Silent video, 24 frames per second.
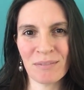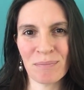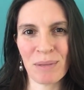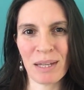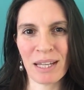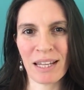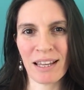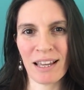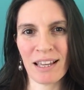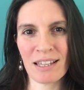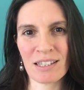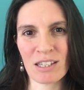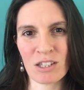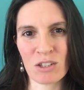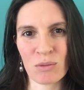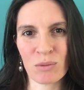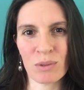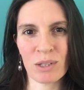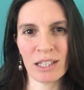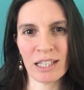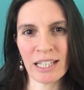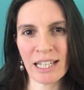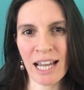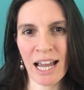because it's
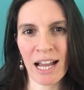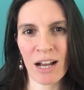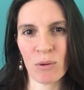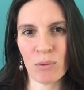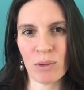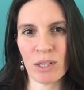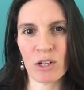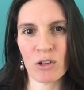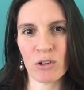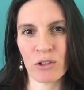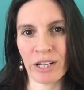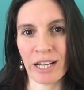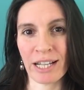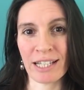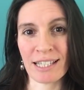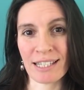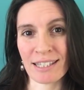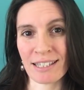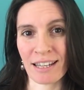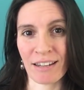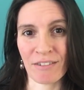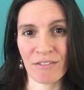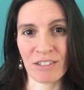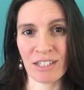really how we create
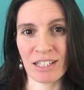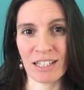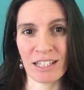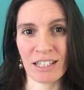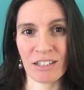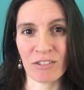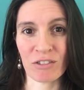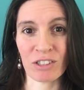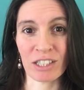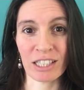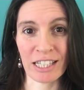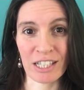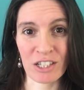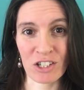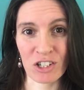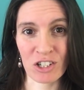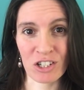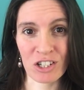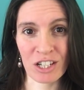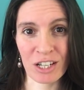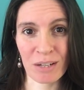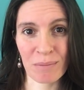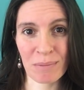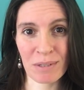safety in
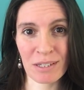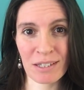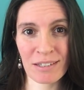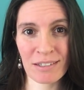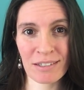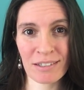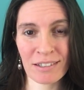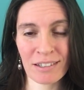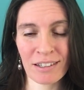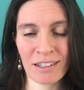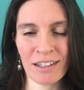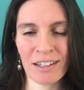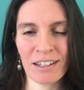relationships.